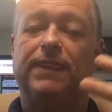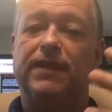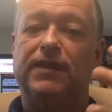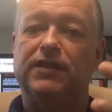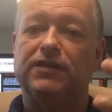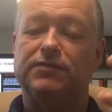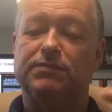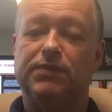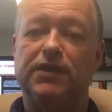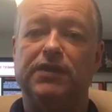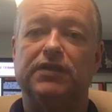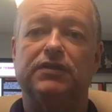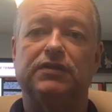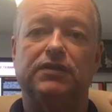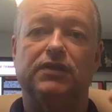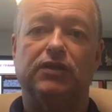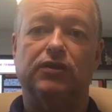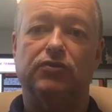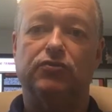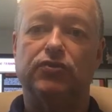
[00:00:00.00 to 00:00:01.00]
has
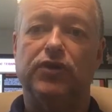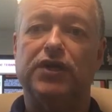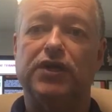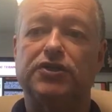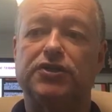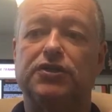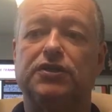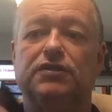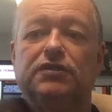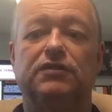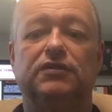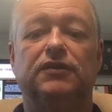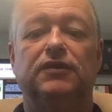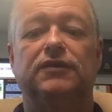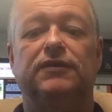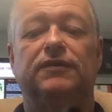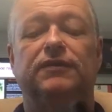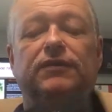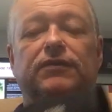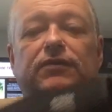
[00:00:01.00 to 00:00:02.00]
bitten, aggression,
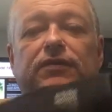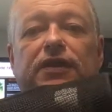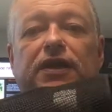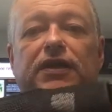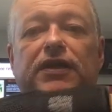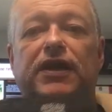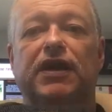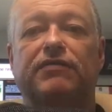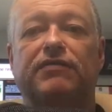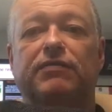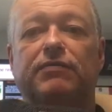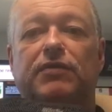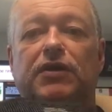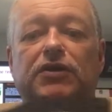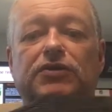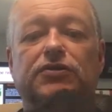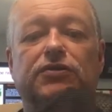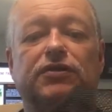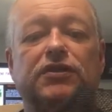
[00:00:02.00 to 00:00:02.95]
okay, to have a muzzle.